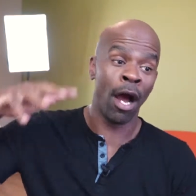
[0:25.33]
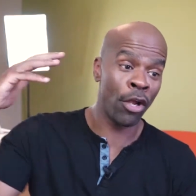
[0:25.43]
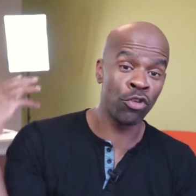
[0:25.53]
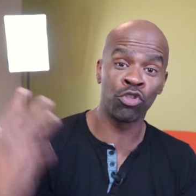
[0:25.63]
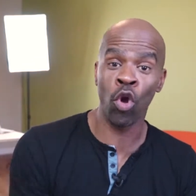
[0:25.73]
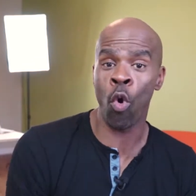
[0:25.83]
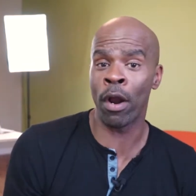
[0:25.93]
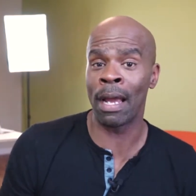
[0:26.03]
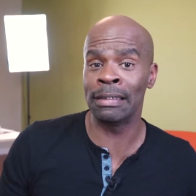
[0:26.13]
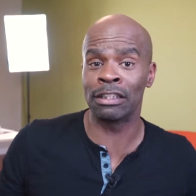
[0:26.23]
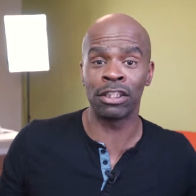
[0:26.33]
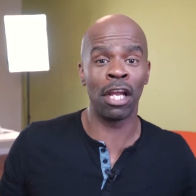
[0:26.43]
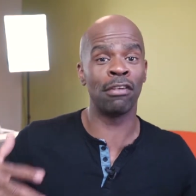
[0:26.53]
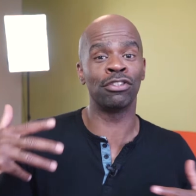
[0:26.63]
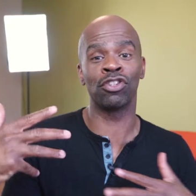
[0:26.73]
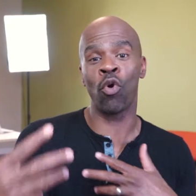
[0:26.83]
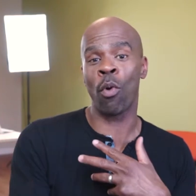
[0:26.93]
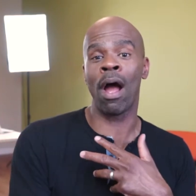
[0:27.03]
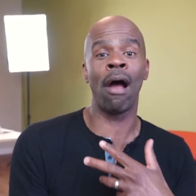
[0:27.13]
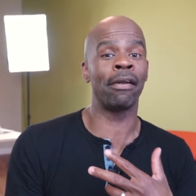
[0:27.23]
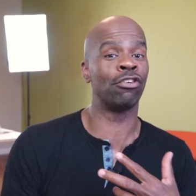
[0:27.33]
How you doing? I ain't seen you in so wild.